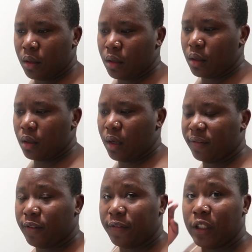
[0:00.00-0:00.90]

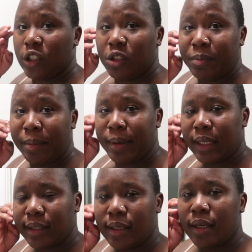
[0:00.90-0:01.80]
I've finished my
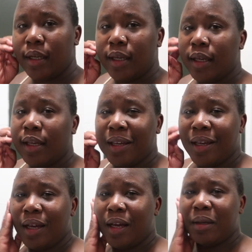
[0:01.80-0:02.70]
bed.
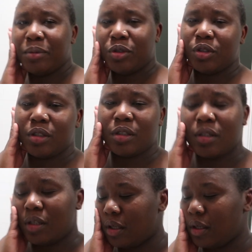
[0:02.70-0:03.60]
I'm
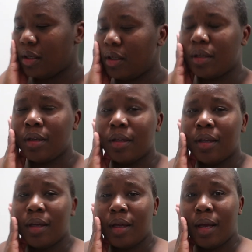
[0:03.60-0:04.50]
just
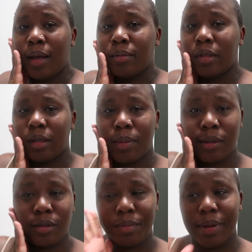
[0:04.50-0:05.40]
I'm just
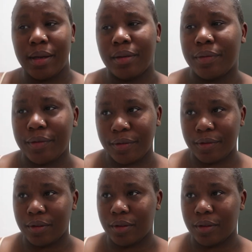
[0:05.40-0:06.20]
about to bath